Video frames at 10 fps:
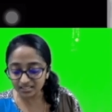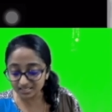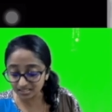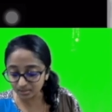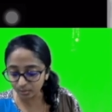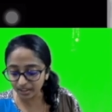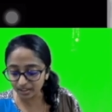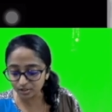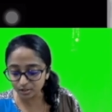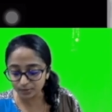it is in the
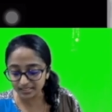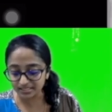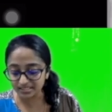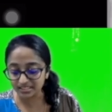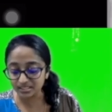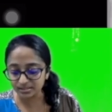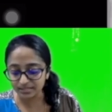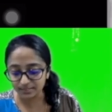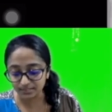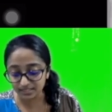range of 60 to
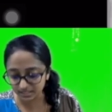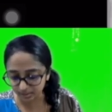70